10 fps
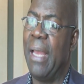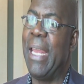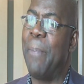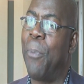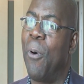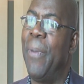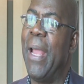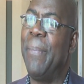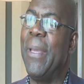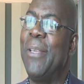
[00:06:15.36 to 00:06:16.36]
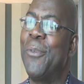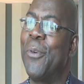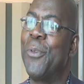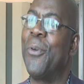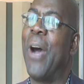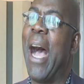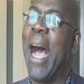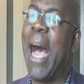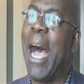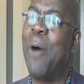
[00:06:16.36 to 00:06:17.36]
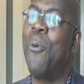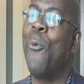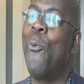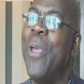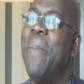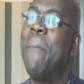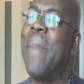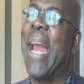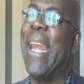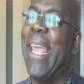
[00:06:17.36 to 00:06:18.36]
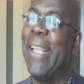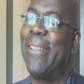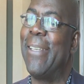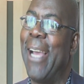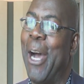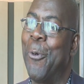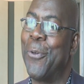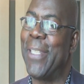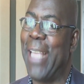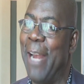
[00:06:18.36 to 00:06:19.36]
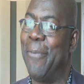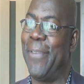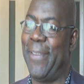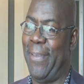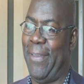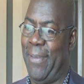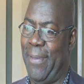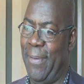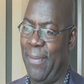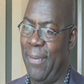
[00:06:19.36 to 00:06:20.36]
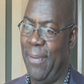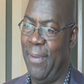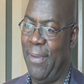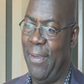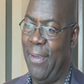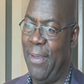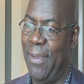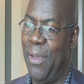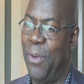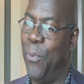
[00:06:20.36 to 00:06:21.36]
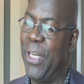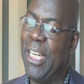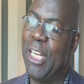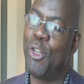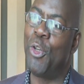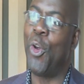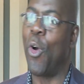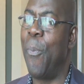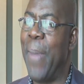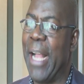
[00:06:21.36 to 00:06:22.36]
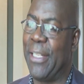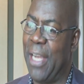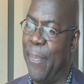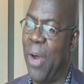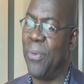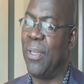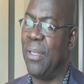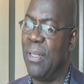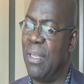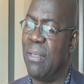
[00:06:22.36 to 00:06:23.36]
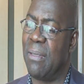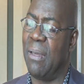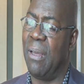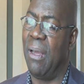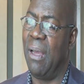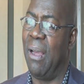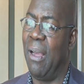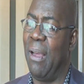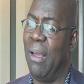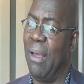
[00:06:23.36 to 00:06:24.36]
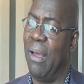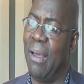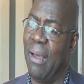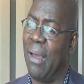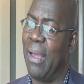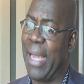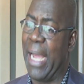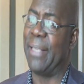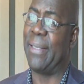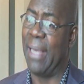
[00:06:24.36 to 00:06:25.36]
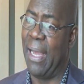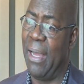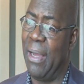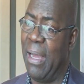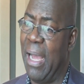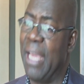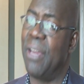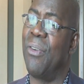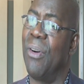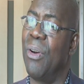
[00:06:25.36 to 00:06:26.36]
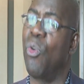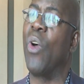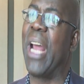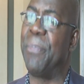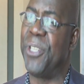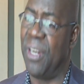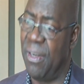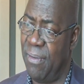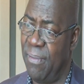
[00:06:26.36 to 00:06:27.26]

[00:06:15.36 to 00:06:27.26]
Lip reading: The problem is also how we manage ourselves. We didn't talk much about this cancer I call corruption.